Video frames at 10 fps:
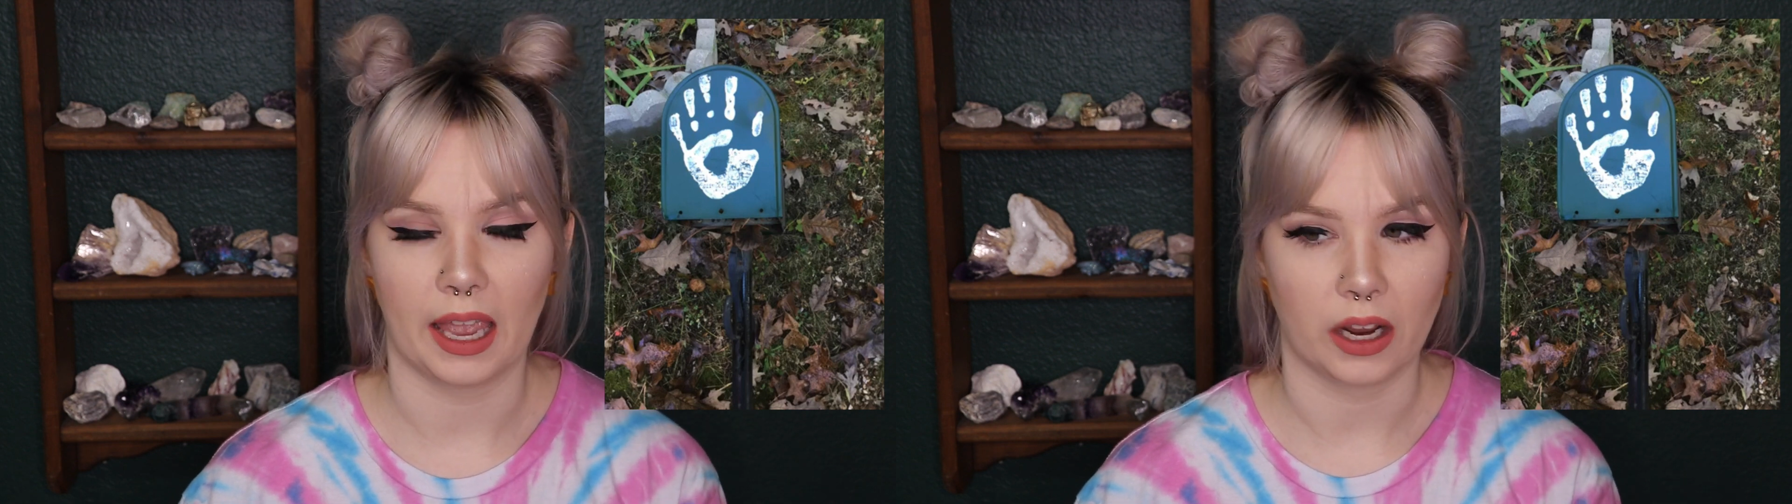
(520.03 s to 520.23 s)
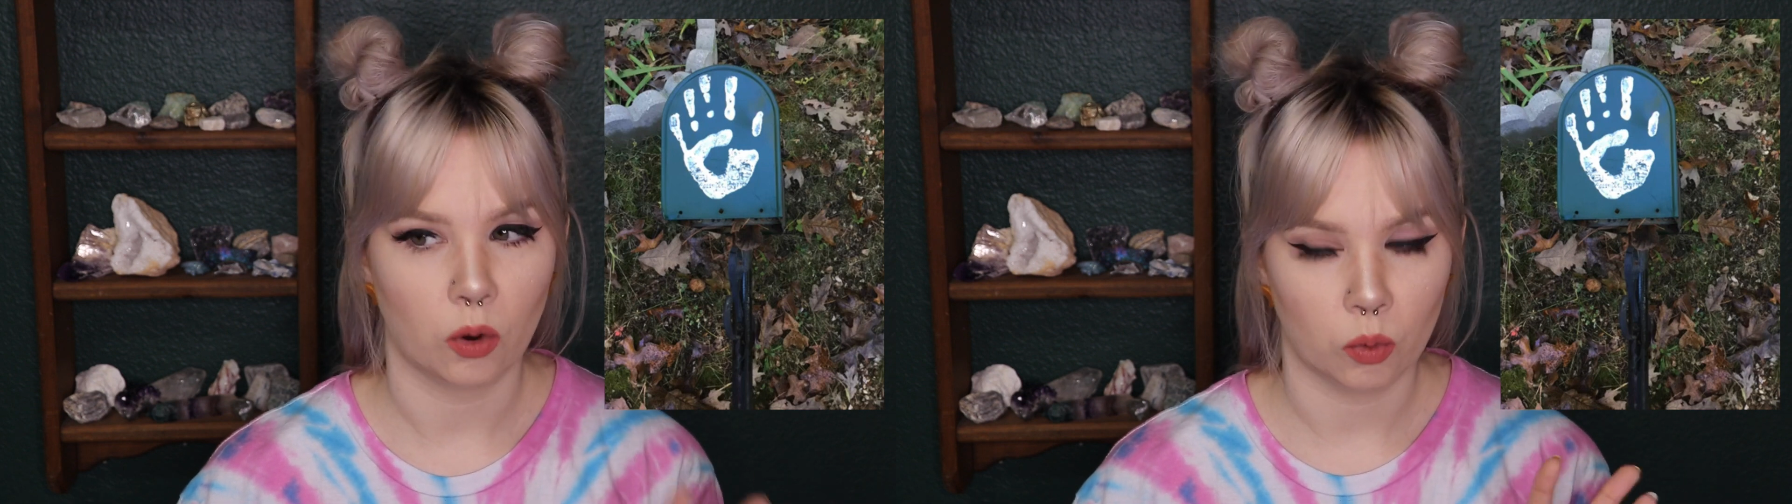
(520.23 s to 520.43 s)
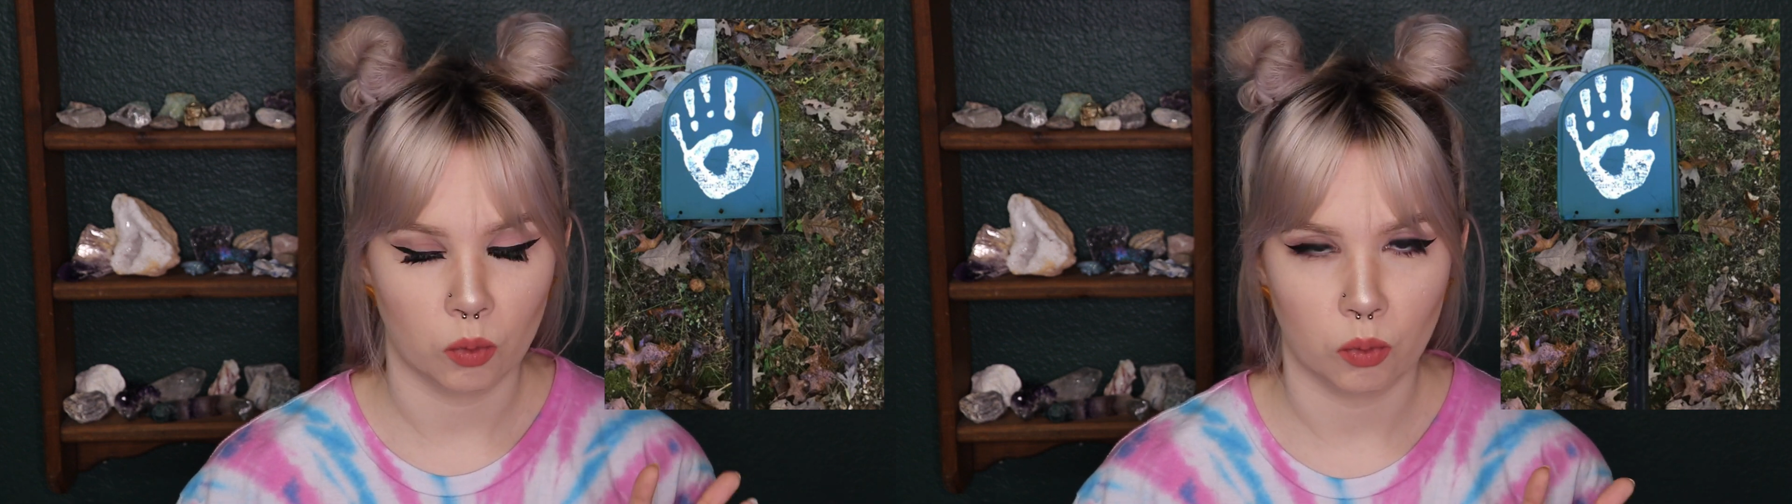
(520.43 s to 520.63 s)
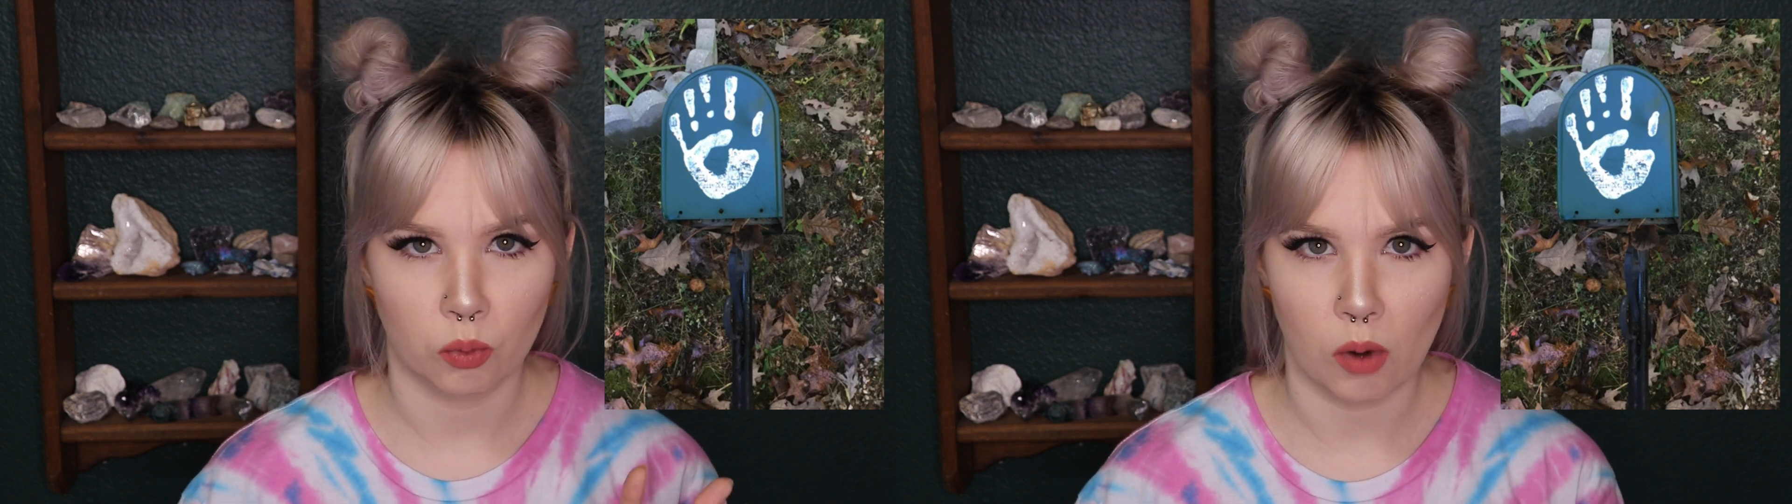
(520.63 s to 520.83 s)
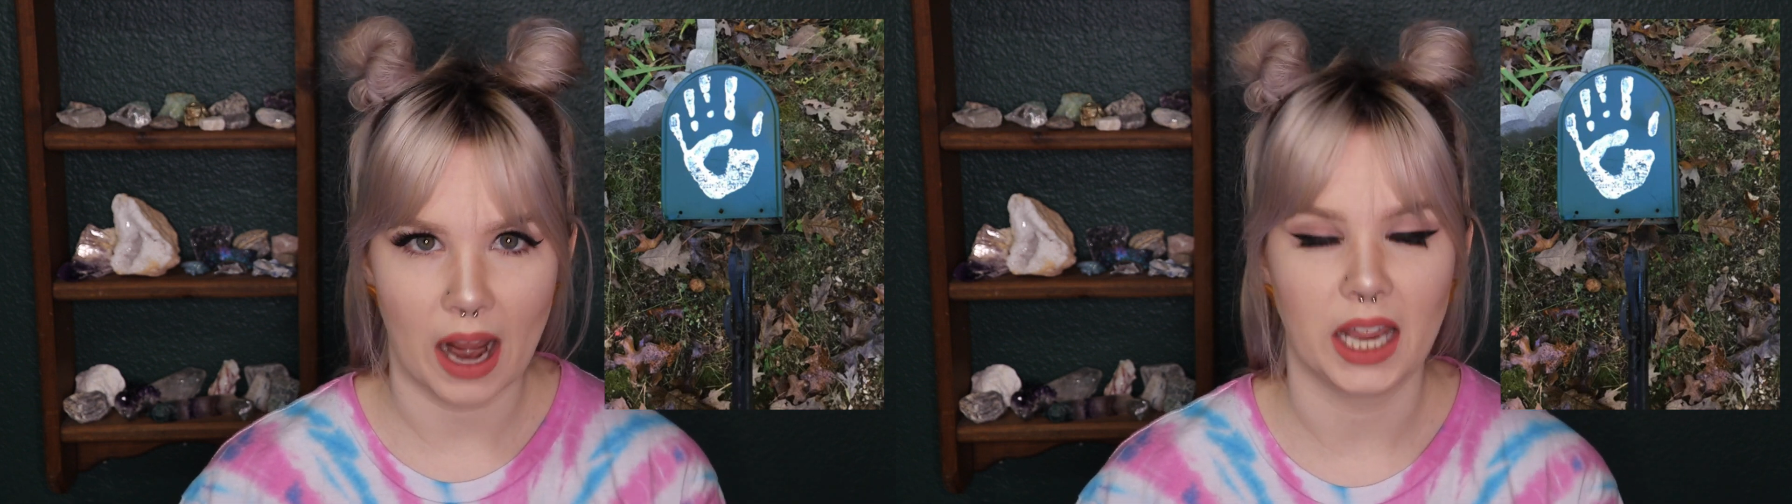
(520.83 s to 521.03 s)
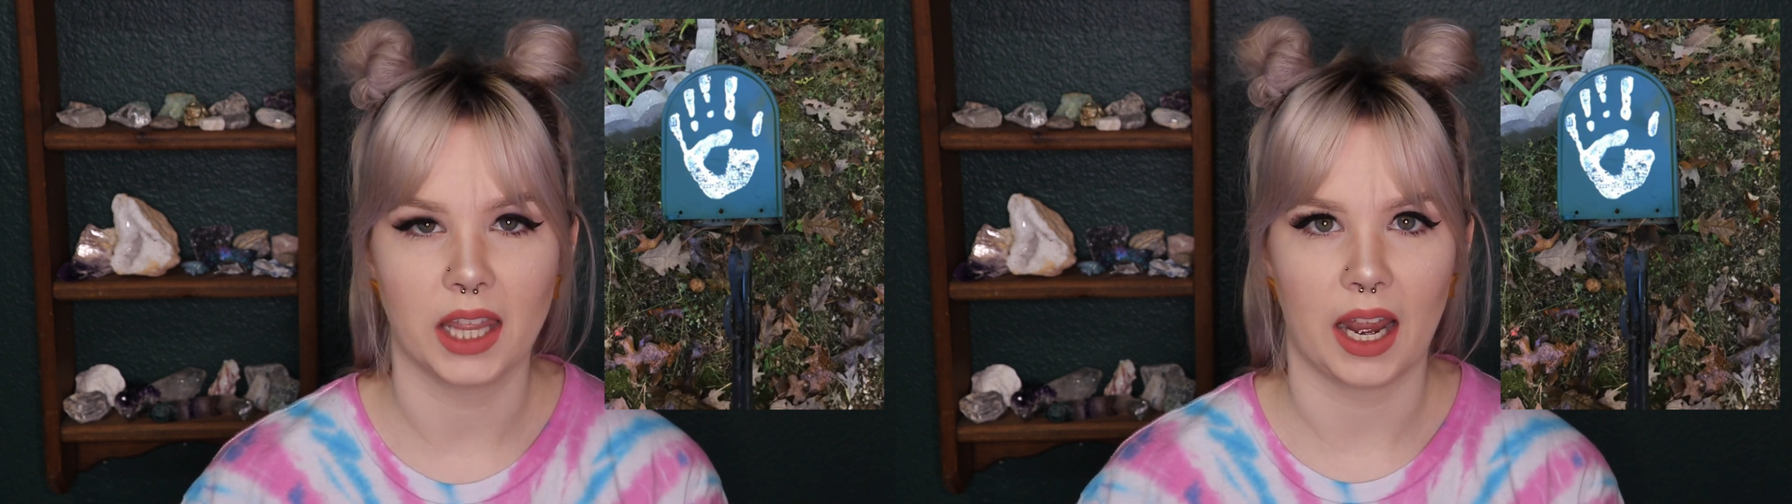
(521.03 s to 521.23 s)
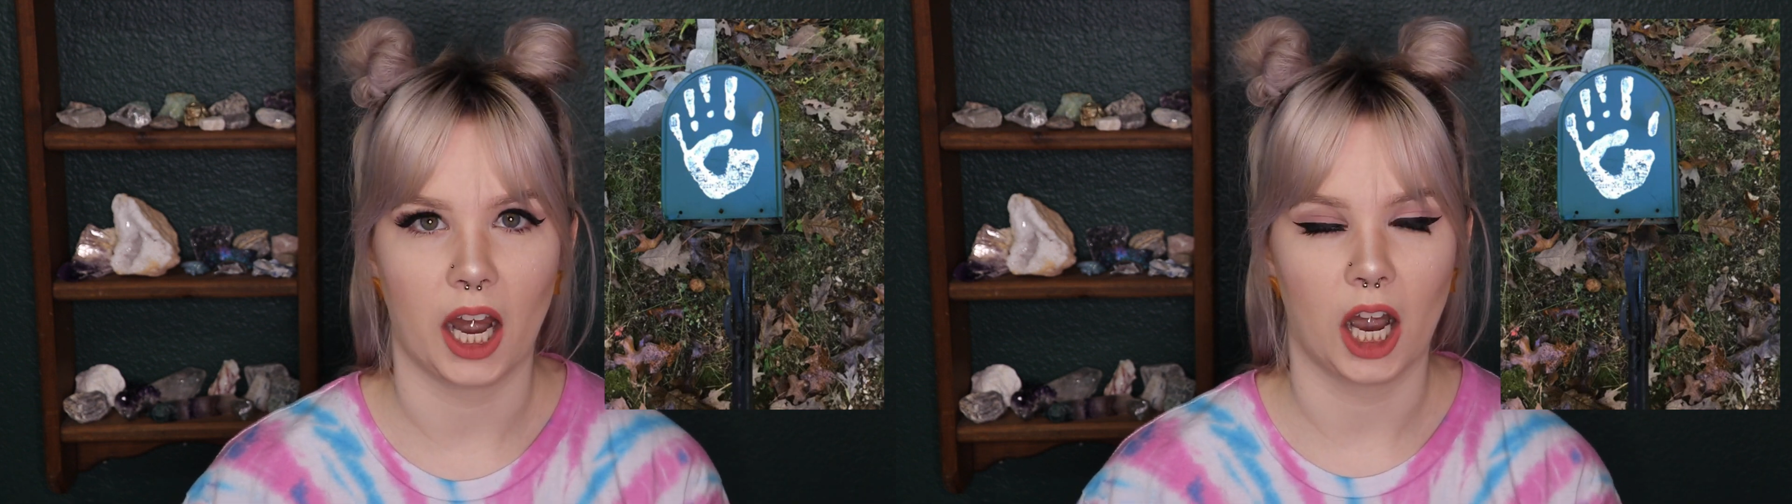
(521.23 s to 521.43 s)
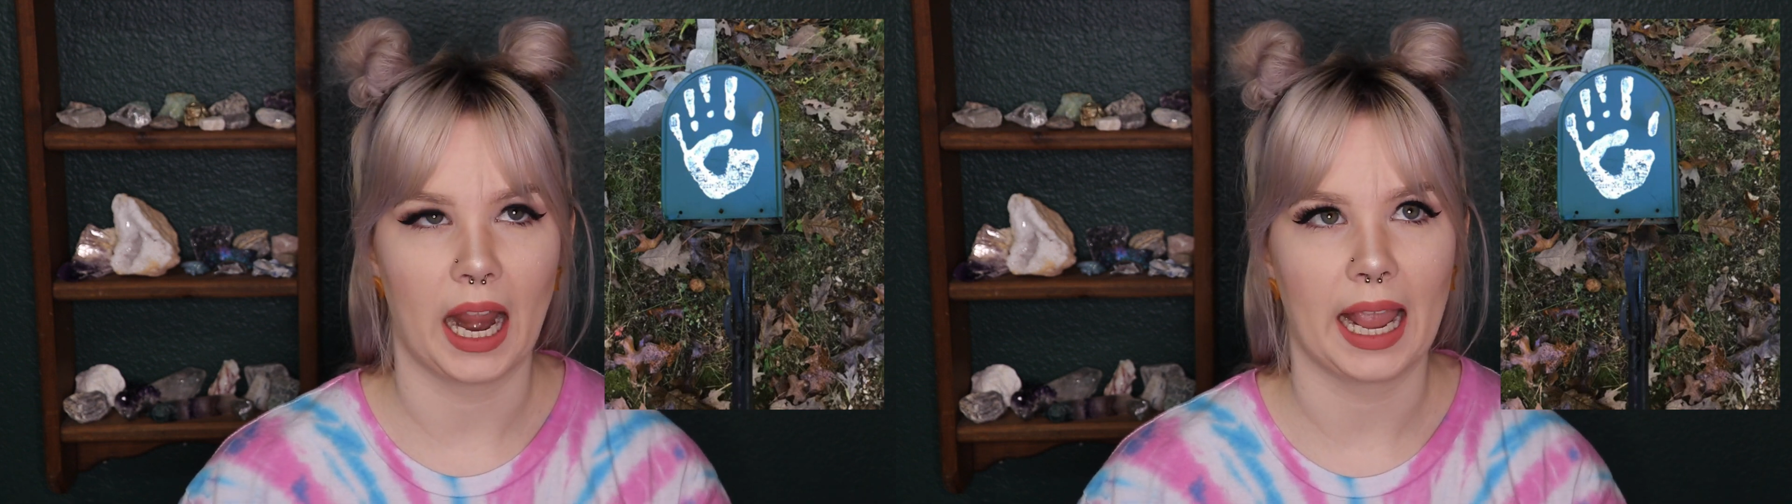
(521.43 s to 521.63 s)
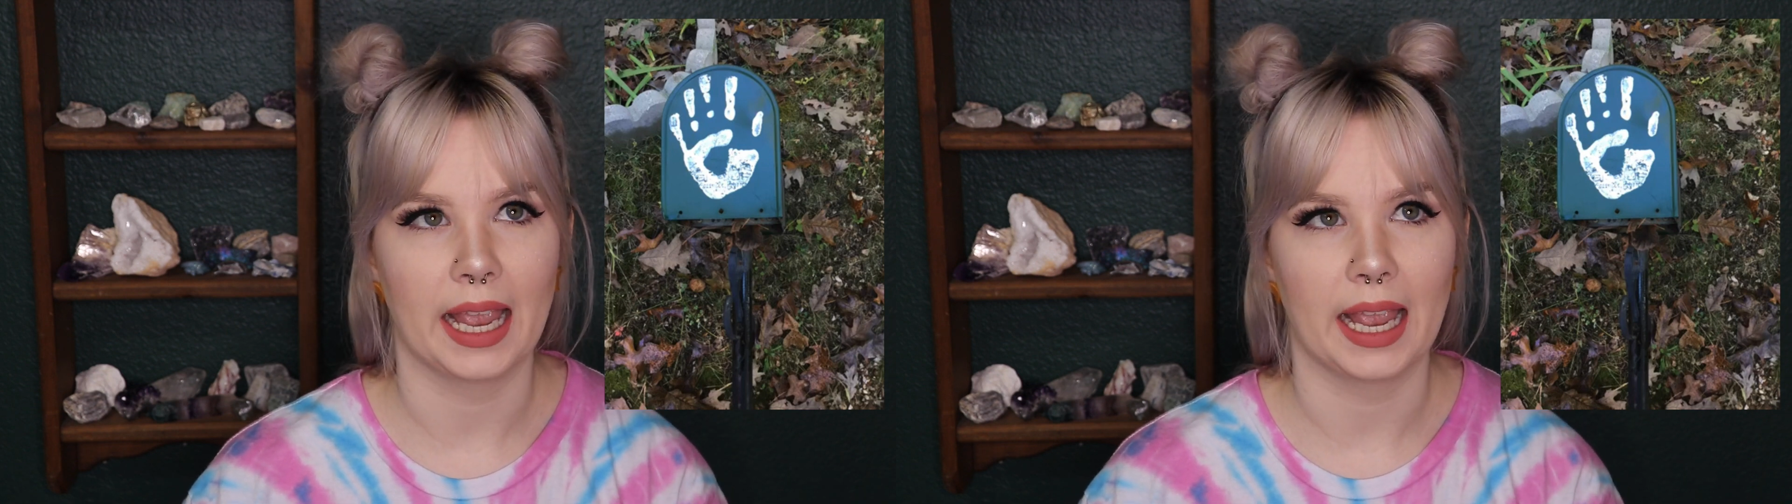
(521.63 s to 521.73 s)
like right there.